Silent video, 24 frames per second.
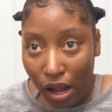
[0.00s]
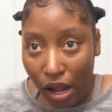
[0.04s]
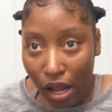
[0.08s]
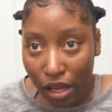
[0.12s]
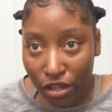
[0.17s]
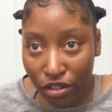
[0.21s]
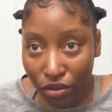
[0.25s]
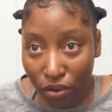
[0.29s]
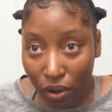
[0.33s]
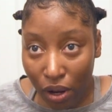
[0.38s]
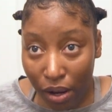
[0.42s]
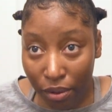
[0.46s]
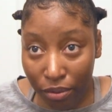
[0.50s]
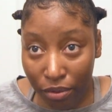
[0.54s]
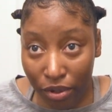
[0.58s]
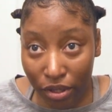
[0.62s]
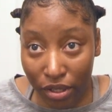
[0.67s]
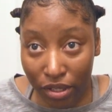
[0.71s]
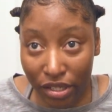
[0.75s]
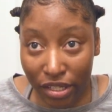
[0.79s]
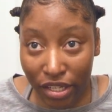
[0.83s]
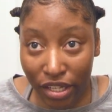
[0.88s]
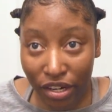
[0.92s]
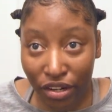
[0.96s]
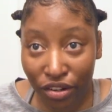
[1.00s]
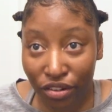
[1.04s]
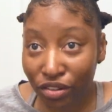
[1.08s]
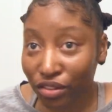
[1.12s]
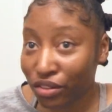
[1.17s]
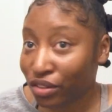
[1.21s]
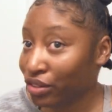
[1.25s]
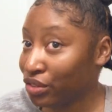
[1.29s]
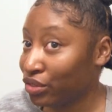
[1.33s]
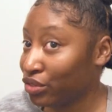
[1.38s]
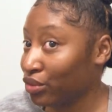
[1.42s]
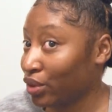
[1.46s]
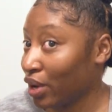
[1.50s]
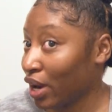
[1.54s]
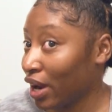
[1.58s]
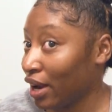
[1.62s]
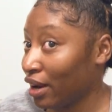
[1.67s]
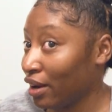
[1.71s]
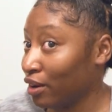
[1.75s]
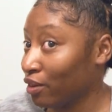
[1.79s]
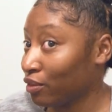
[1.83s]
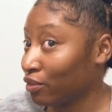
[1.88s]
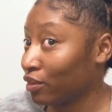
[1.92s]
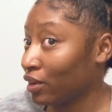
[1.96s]
So I'm going to sit under the
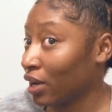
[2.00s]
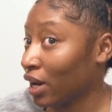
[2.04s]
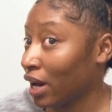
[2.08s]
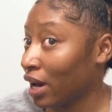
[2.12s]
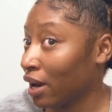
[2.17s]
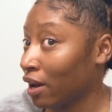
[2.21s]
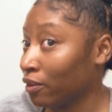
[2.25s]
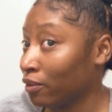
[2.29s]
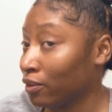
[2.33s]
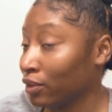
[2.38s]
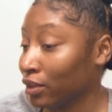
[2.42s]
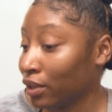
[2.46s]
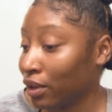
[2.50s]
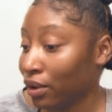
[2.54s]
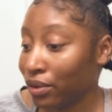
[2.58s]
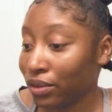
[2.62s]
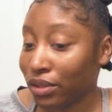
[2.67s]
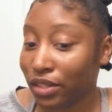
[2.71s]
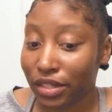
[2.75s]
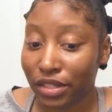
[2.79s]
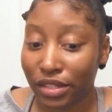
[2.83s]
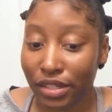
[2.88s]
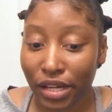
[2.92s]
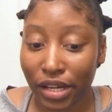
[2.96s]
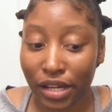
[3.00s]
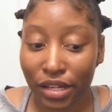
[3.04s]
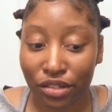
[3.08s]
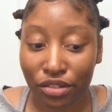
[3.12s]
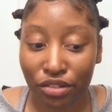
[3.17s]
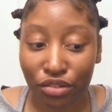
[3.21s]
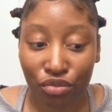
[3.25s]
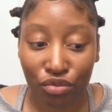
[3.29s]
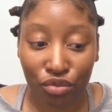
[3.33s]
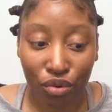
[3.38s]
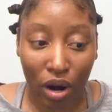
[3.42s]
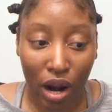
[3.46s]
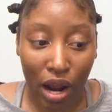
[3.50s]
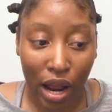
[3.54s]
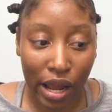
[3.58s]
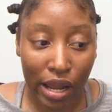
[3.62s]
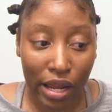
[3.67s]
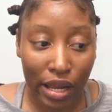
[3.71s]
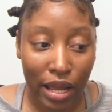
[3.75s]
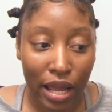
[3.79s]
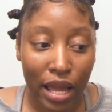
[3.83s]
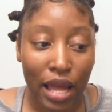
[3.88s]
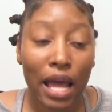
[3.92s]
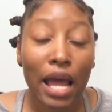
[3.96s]
dryer for however long this takes to
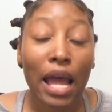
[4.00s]
dry.